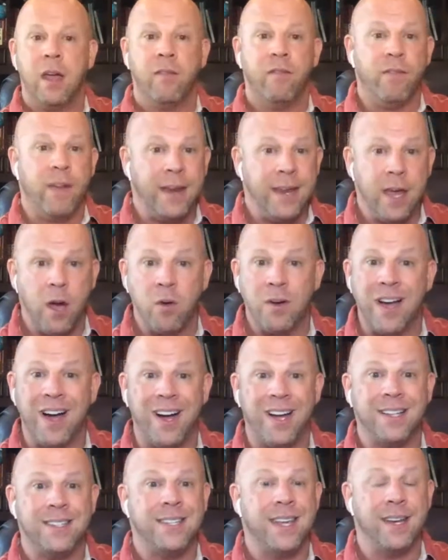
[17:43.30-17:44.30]
Video
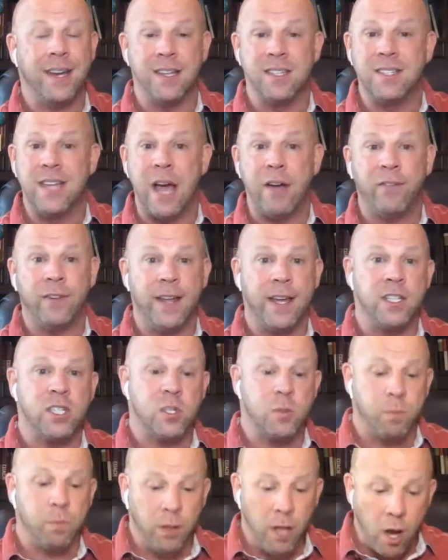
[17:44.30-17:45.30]
content is definitely
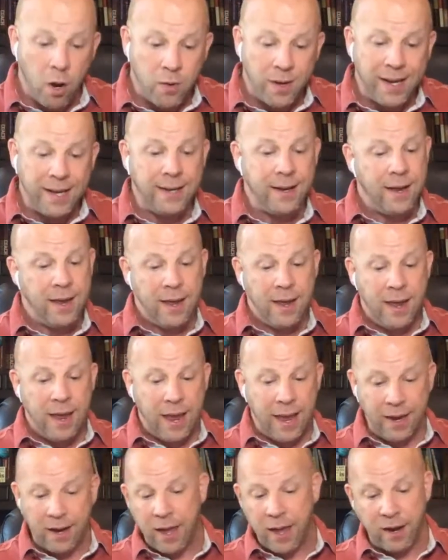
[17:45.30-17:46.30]
exploding
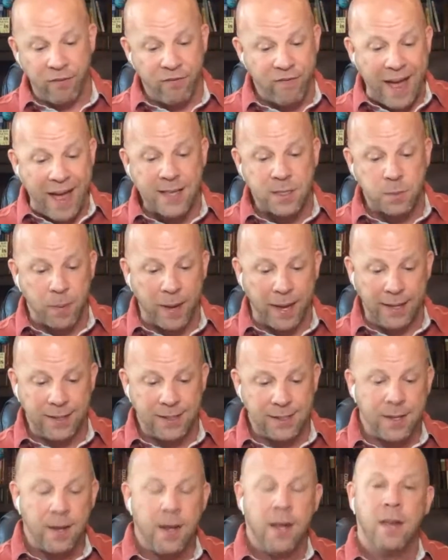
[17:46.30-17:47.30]
at a fast
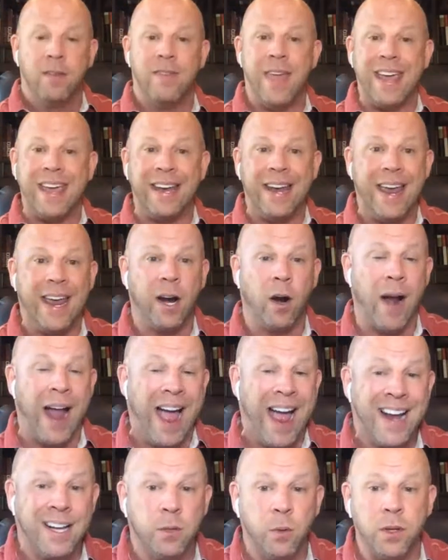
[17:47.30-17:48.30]
pace. They can
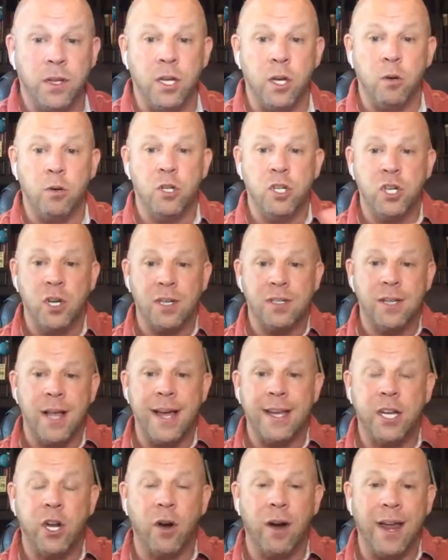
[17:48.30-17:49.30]
interact with you just
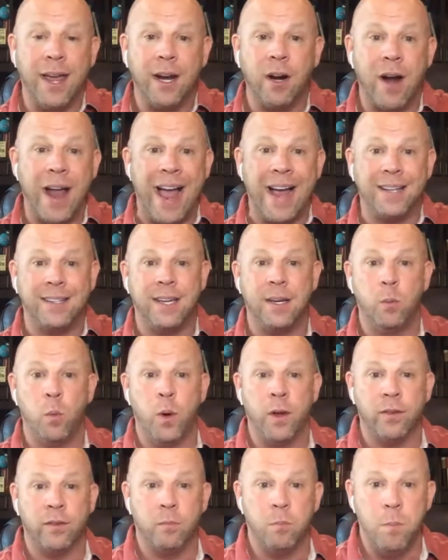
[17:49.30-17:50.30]
like you're interacting
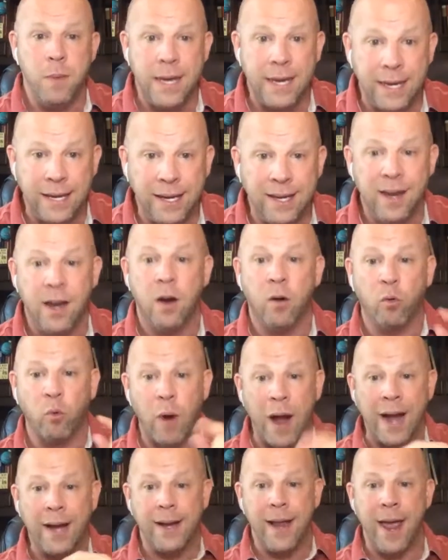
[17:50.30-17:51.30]
with me
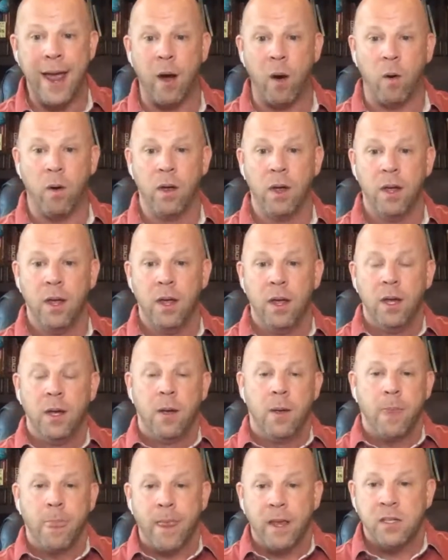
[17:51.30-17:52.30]
right now.
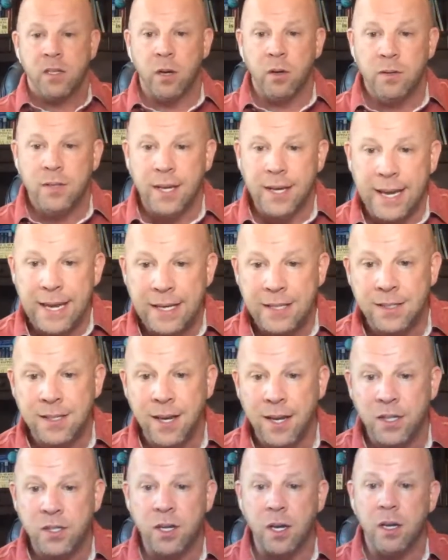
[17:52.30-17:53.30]
So Denise
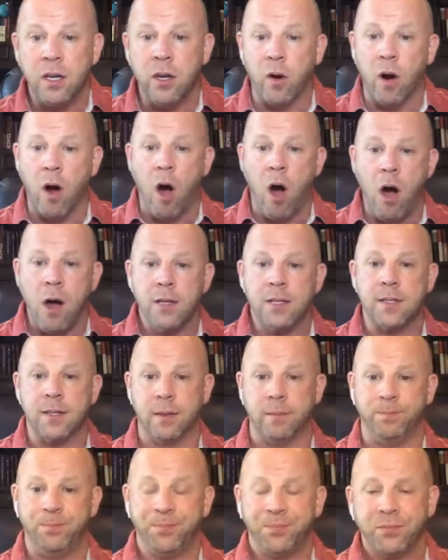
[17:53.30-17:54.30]
says, you're
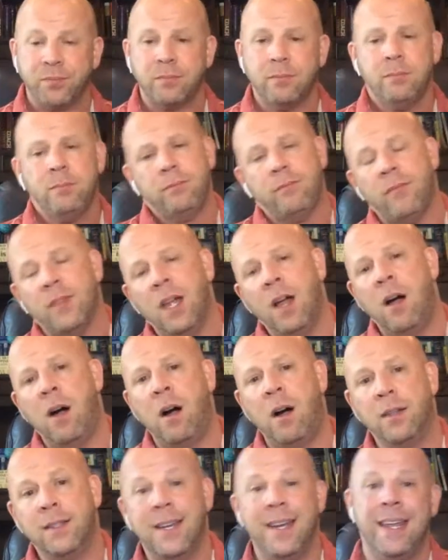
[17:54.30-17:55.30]
awesome.
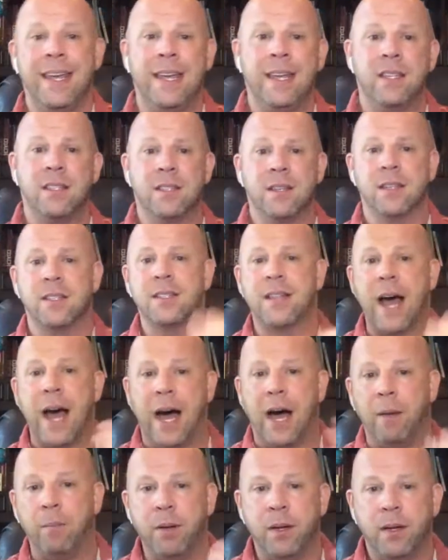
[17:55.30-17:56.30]
Oh, Denise,
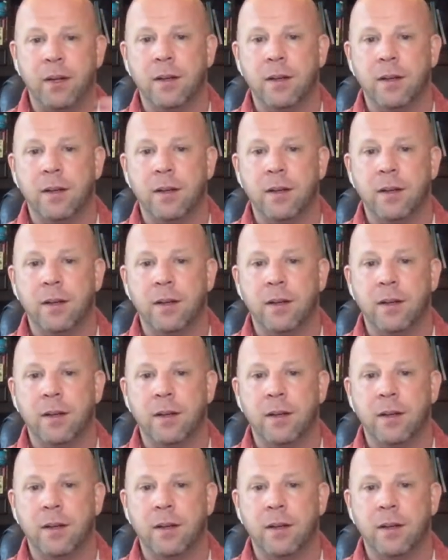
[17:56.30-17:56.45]
stop.